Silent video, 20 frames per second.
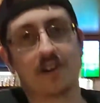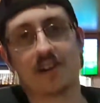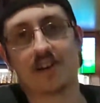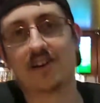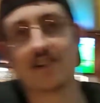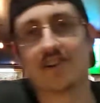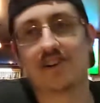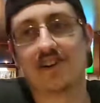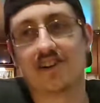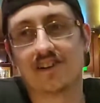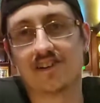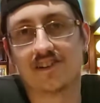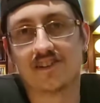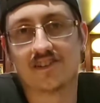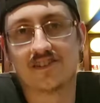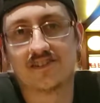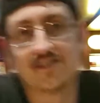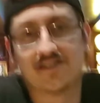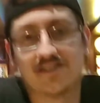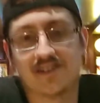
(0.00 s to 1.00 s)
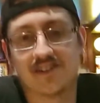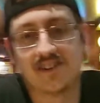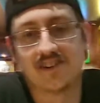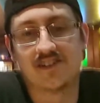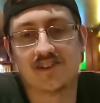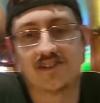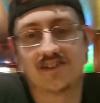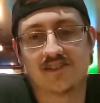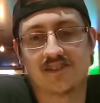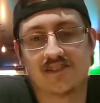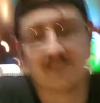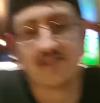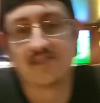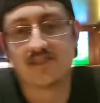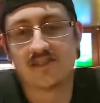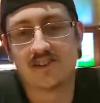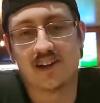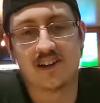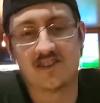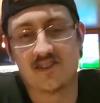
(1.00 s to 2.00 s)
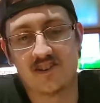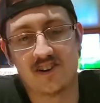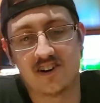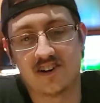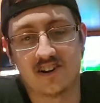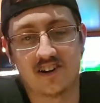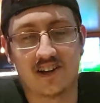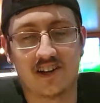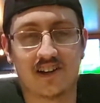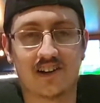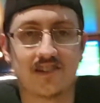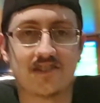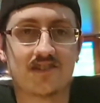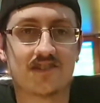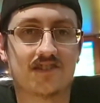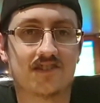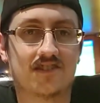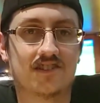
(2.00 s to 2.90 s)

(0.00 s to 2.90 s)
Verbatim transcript: here and, you know, they're not gonna hate us.